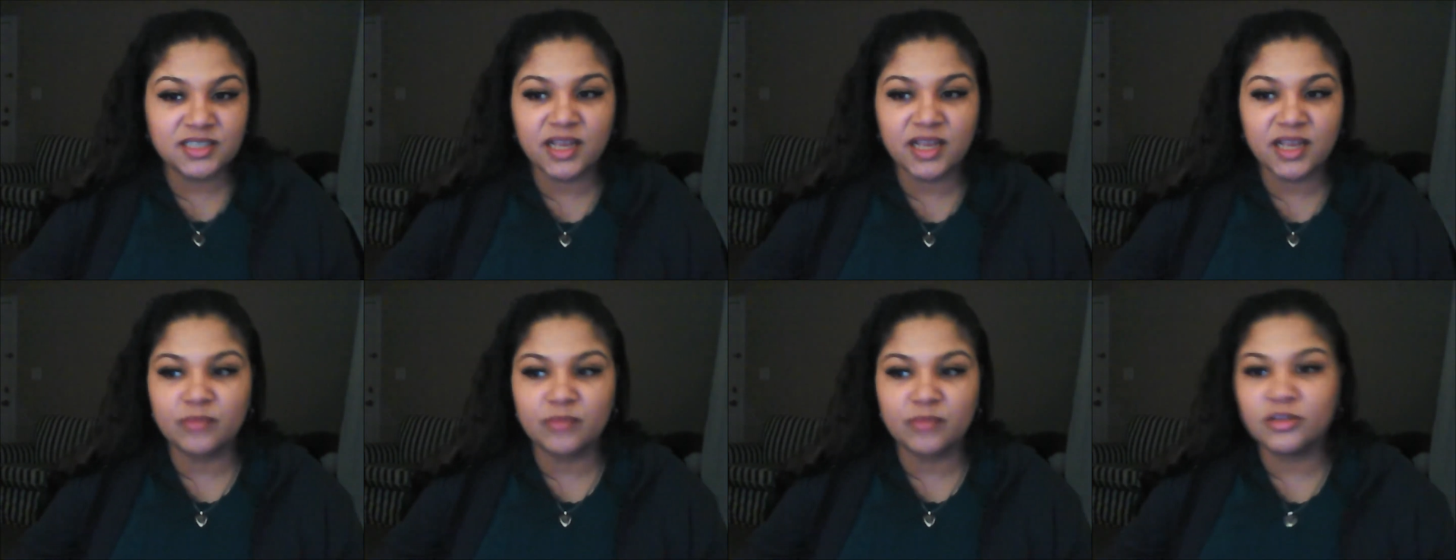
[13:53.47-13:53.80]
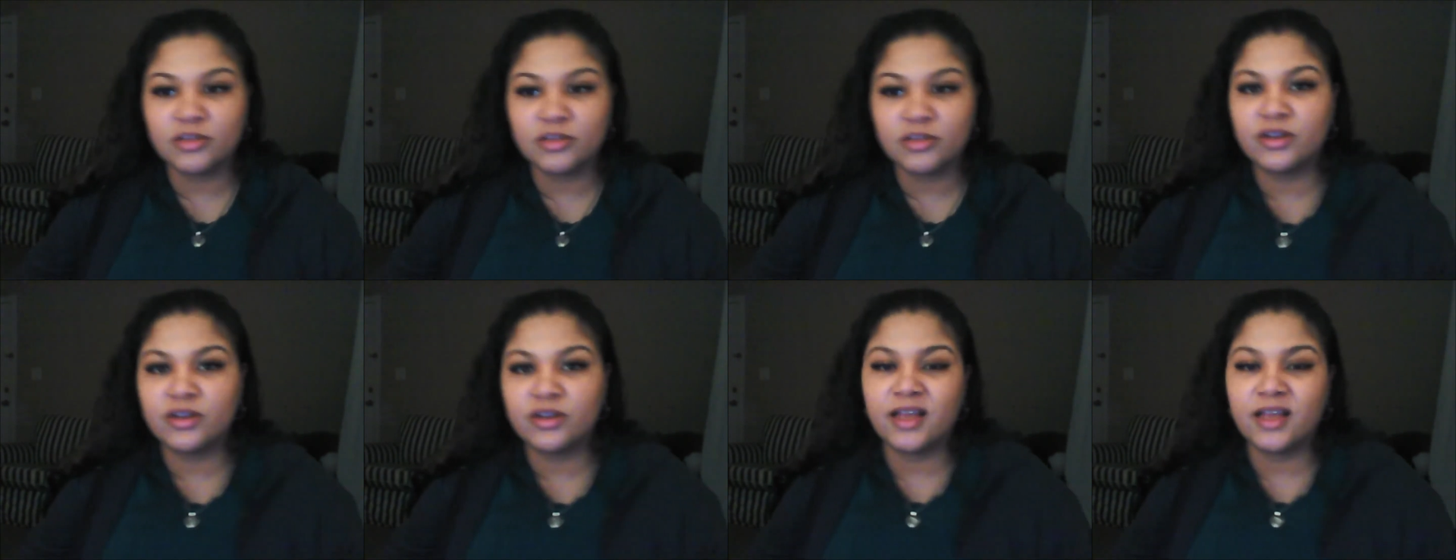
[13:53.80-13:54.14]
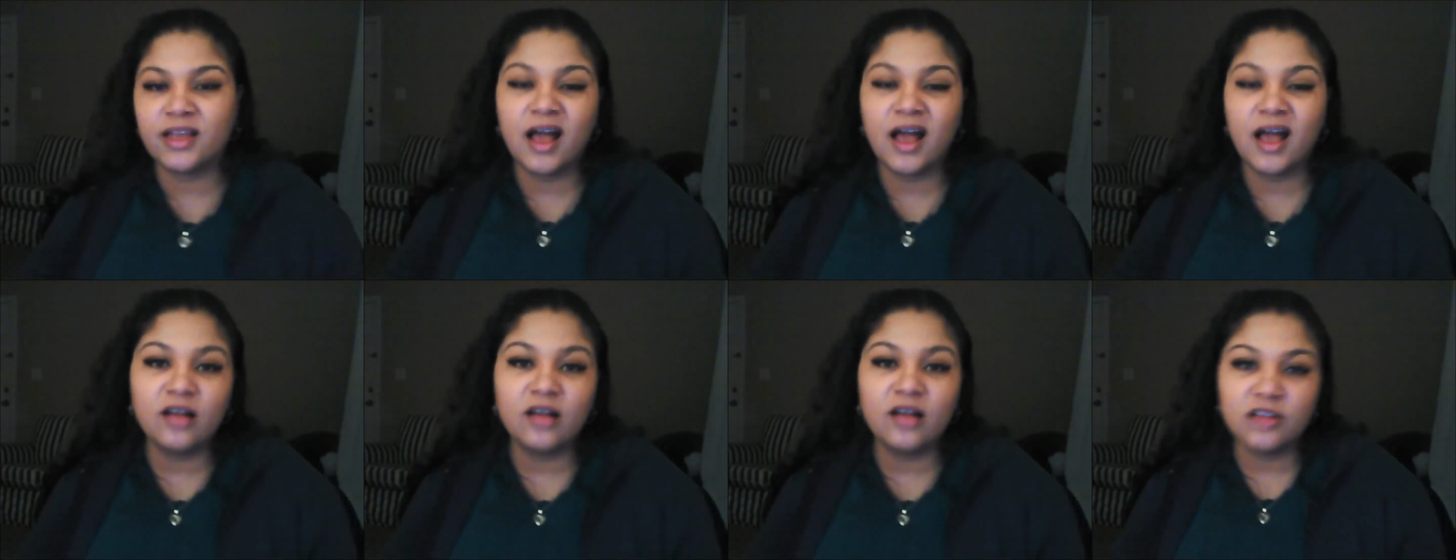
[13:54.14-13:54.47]
Like I'm learning
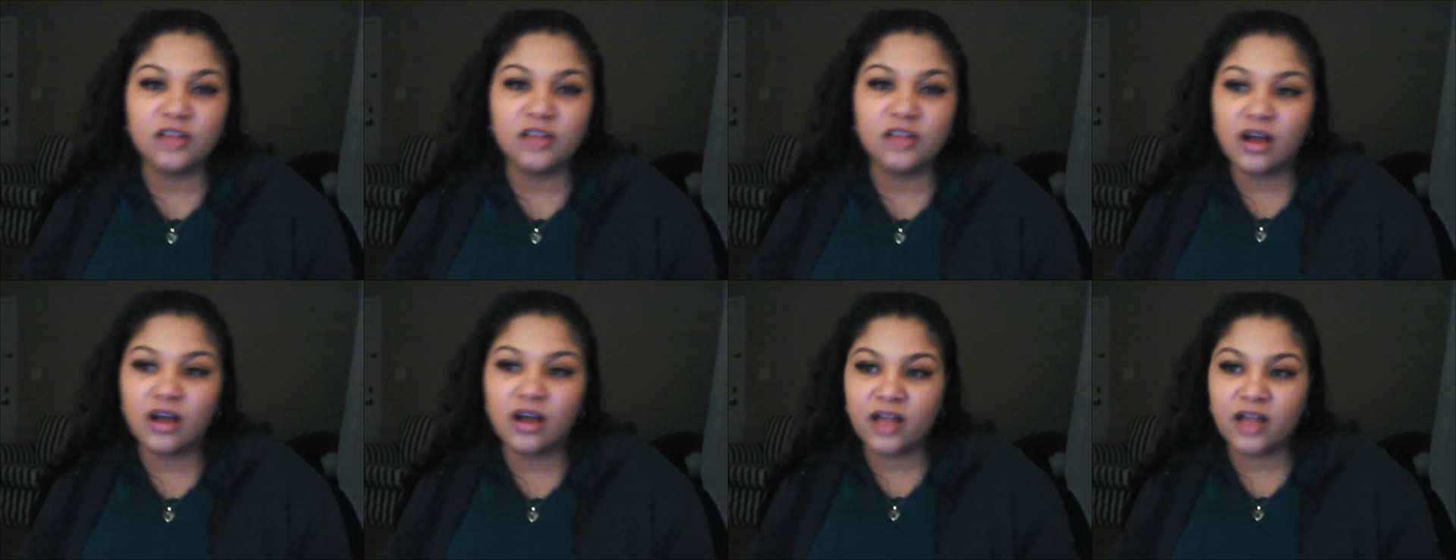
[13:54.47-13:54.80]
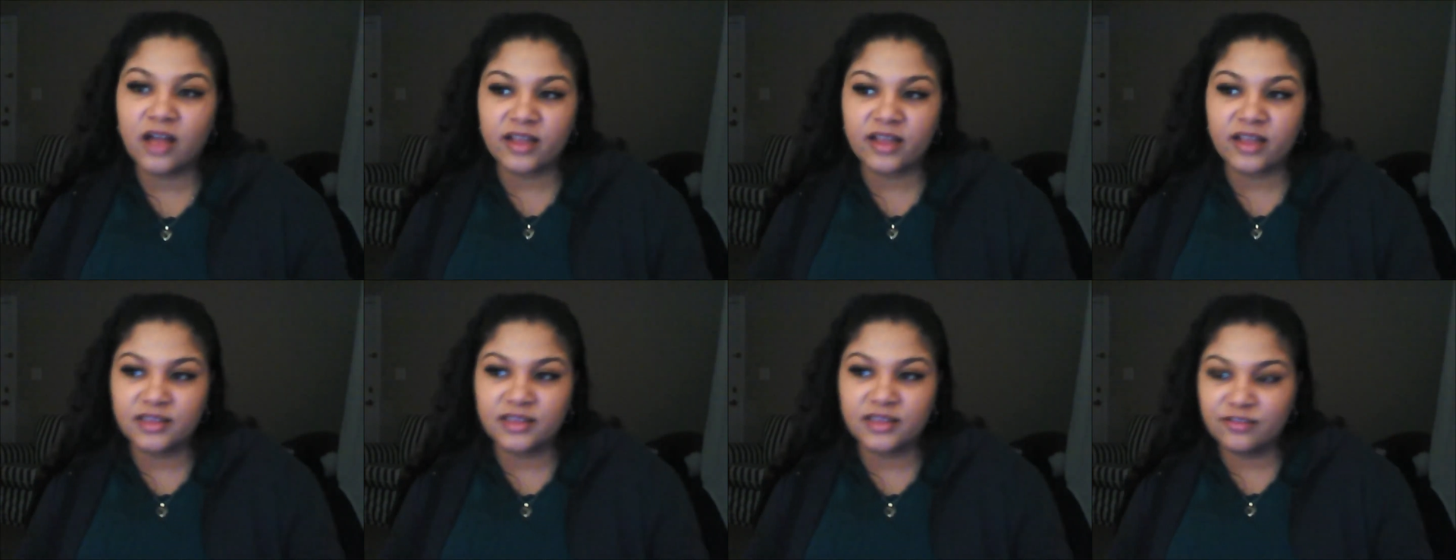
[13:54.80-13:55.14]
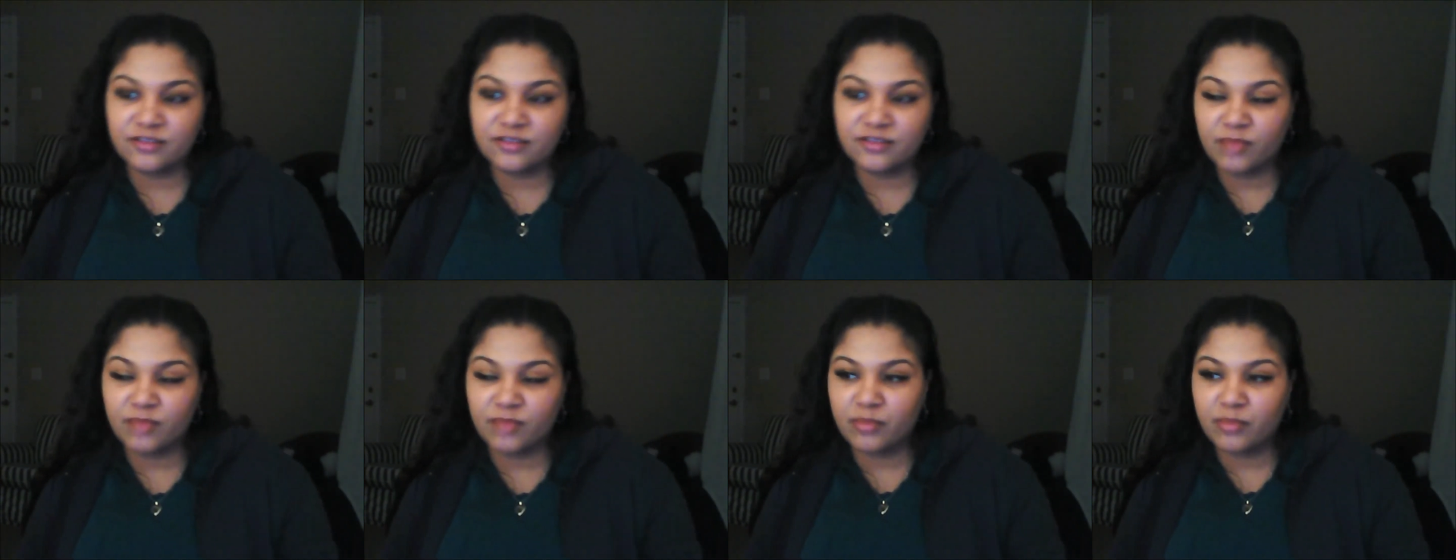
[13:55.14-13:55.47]
how long I can
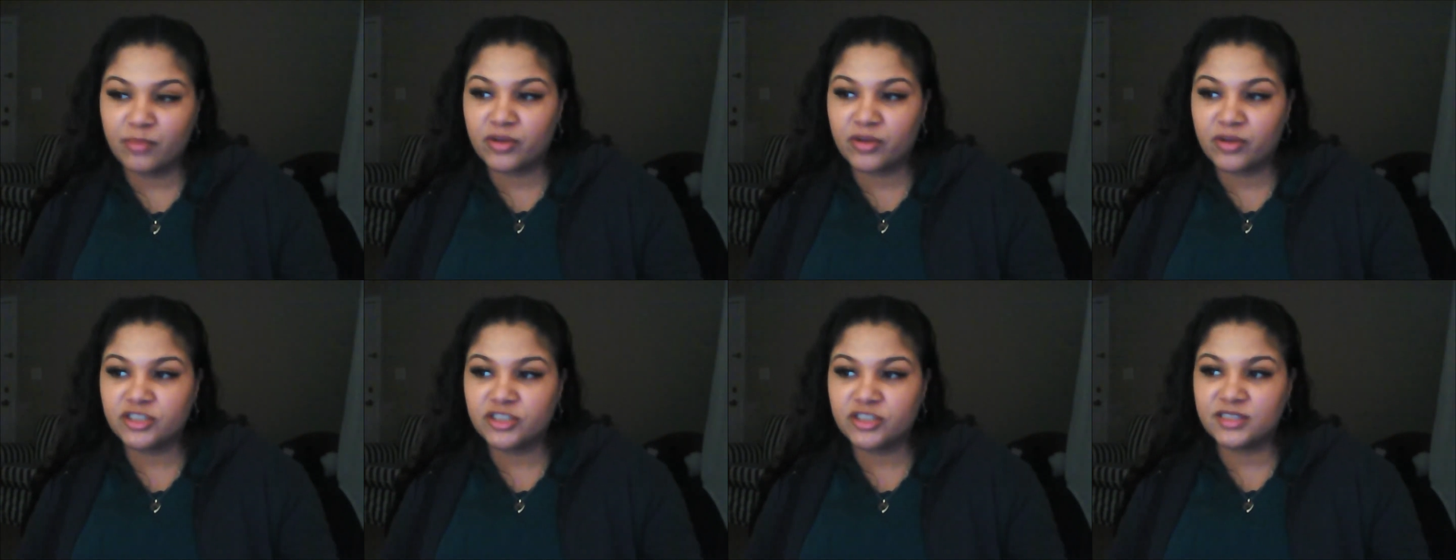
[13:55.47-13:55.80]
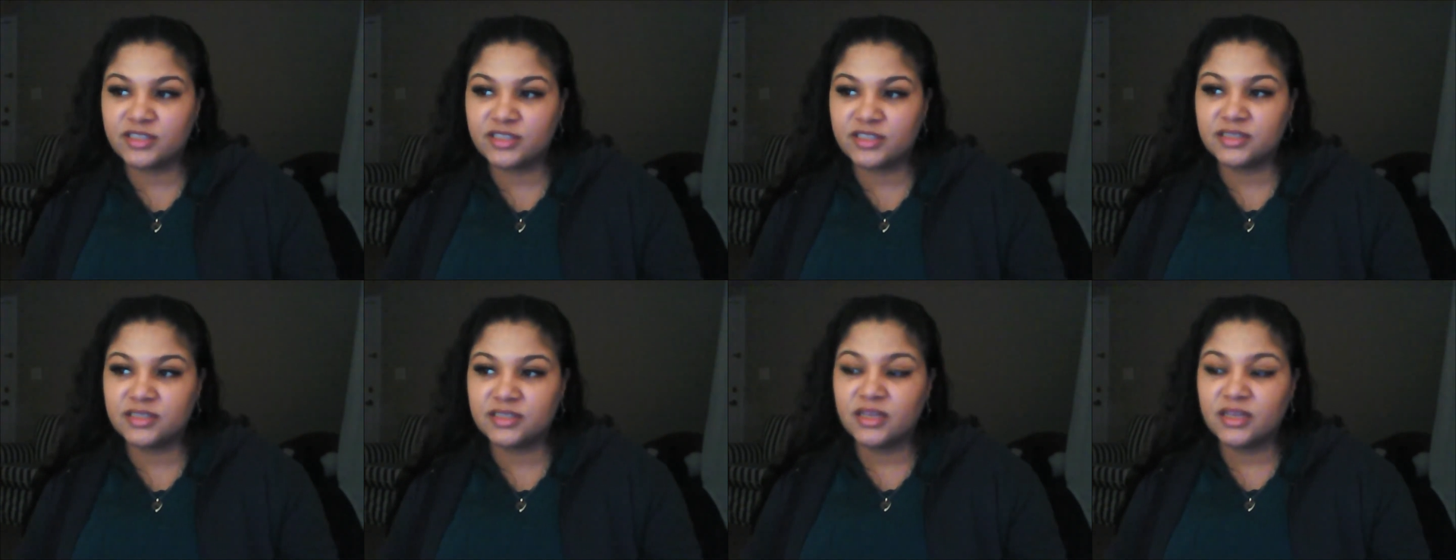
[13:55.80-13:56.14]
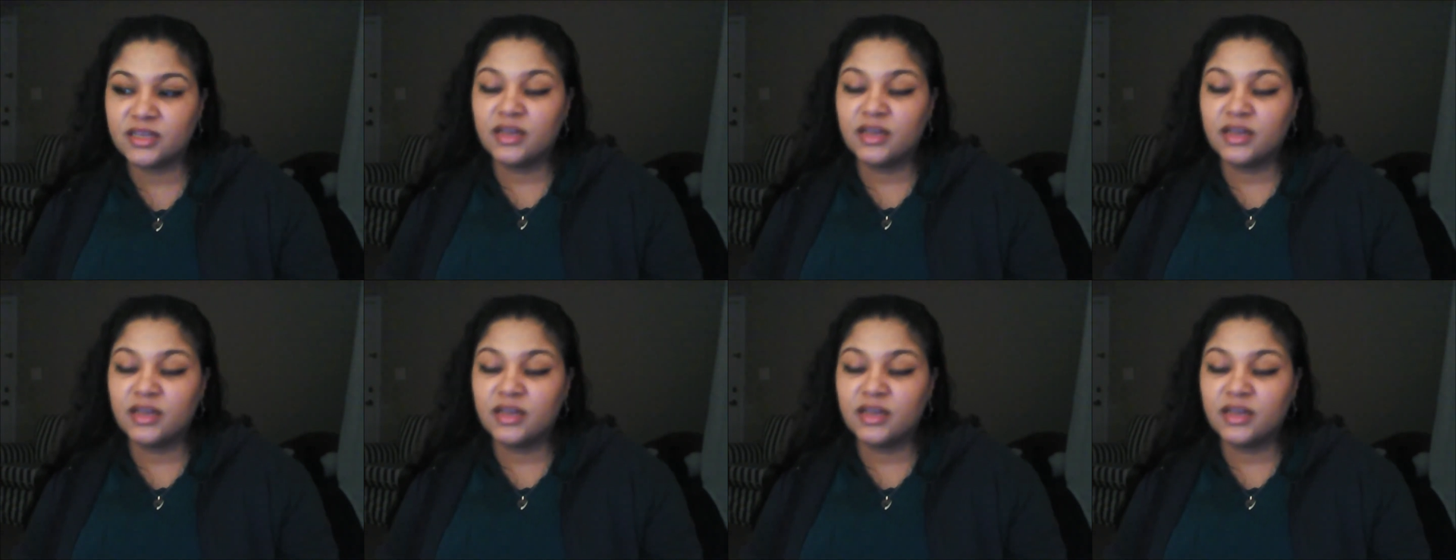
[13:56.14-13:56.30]
leave my brushes